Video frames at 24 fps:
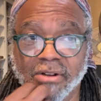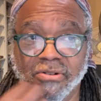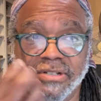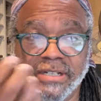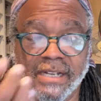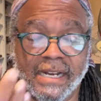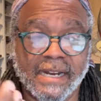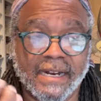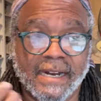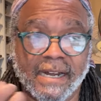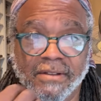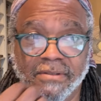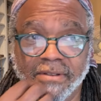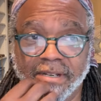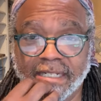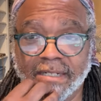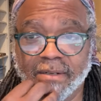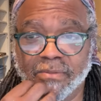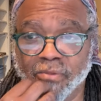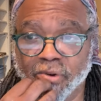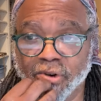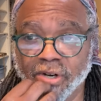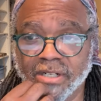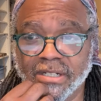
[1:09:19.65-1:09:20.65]
I understand how
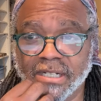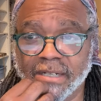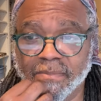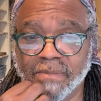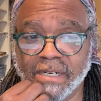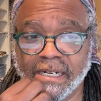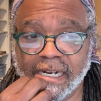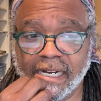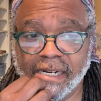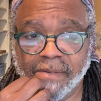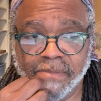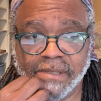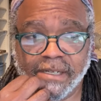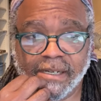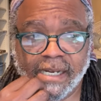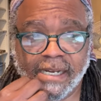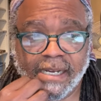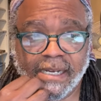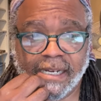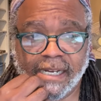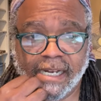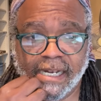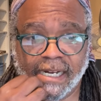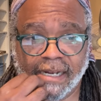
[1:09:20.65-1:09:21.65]
this works
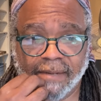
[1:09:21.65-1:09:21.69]
sometimes.